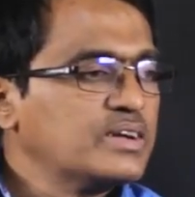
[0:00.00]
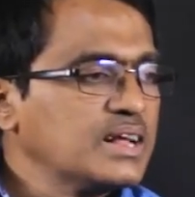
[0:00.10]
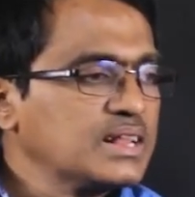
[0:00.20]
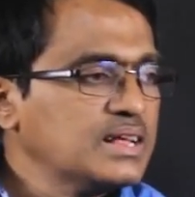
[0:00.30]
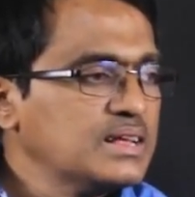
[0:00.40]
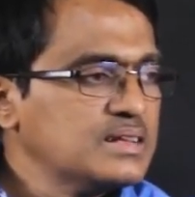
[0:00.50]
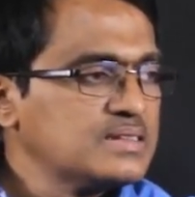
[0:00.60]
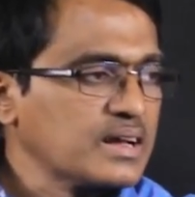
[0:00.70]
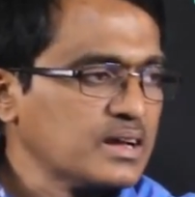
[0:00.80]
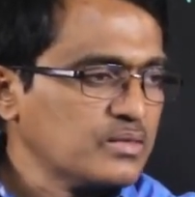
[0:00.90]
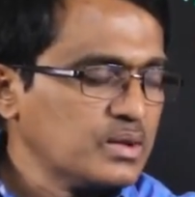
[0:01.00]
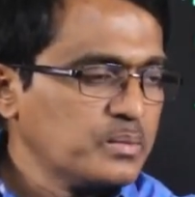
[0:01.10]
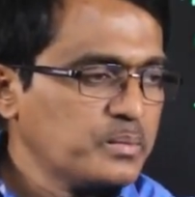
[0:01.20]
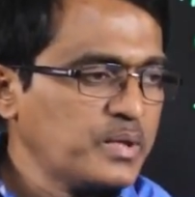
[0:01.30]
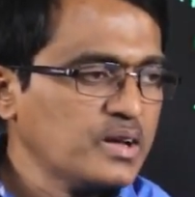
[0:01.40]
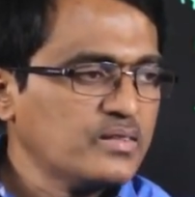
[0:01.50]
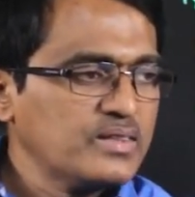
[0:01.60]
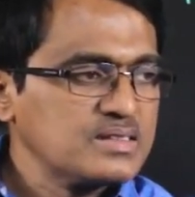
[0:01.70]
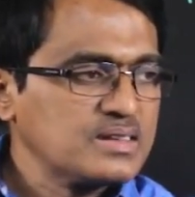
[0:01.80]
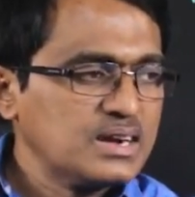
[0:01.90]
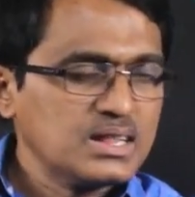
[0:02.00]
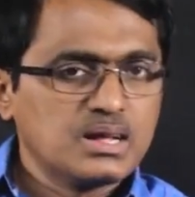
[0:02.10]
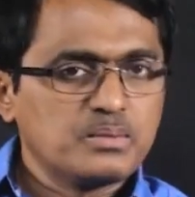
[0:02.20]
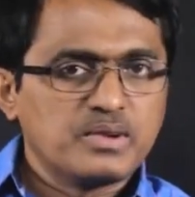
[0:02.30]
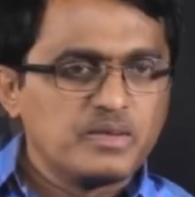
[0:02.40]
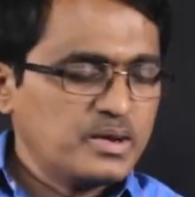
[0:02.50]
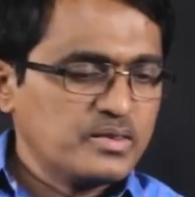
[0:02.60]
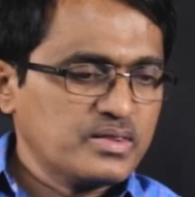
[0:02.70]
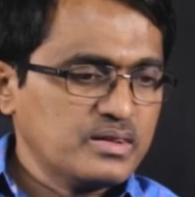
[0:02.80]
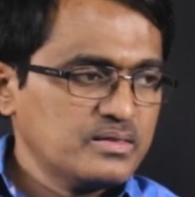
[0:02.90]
we take the second one, p of x greater than 5.5.